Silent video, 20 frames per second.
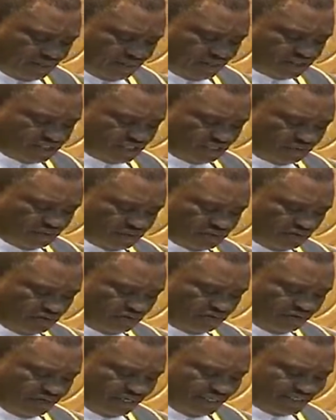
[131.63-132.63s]
the sequence of
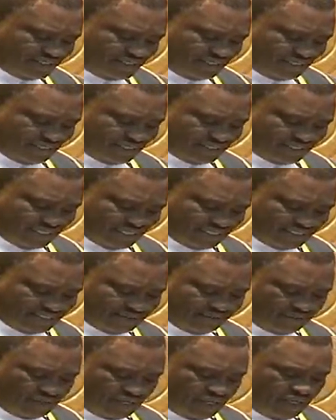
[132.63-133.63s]
events is that
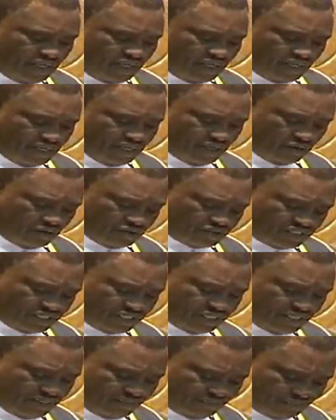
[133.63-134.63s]
he or
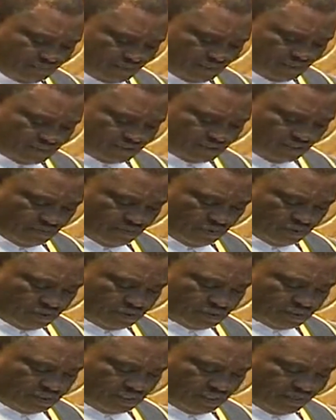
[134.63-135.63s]
she
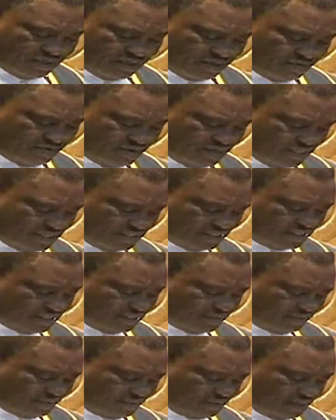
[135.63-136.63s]
tables the evidence,
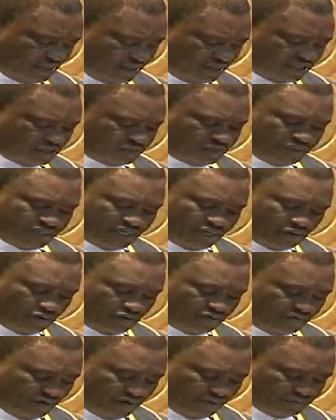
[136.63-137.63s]
the Speaker
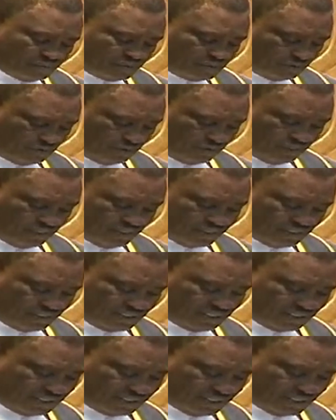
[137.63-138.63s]
confirms
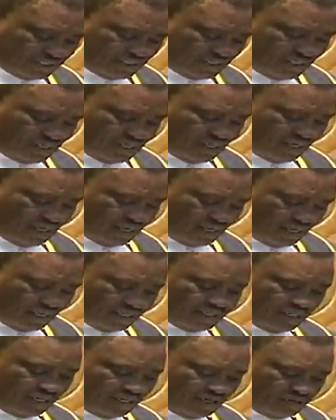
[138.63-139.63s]
authenticity
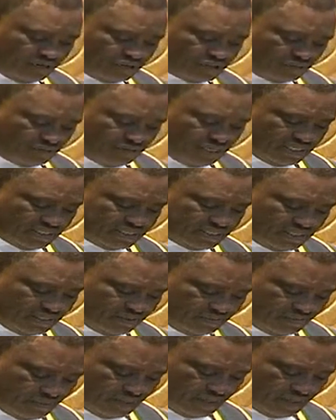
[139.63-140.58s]
and admissibility